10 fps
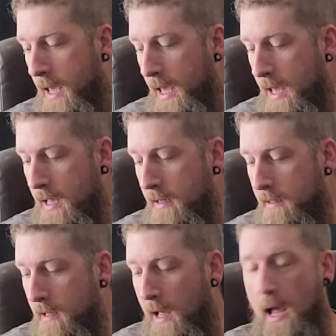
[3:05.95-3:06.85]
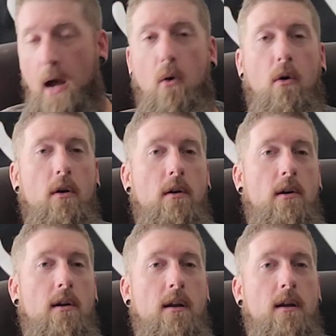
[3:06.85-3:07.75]
And our
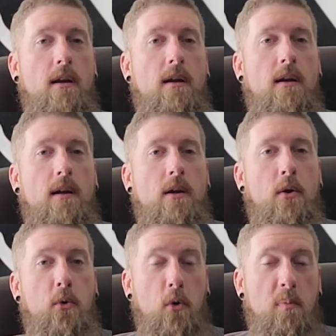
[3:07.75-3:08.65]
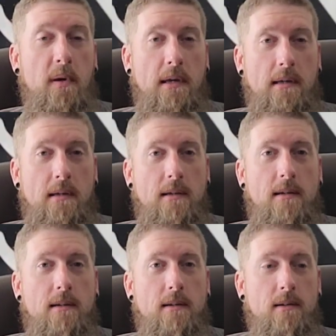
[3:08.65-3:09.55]
grouping
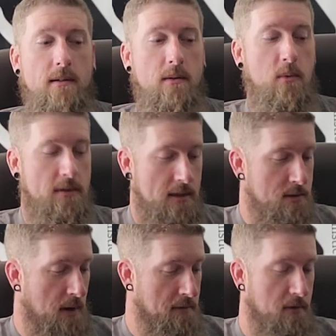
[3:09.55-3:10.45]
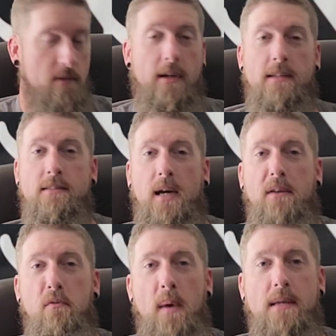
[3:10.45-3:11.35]
with this rifle is kind
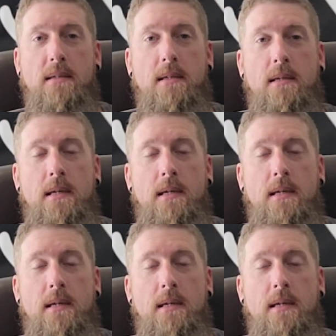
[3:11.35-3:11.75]
of amazing.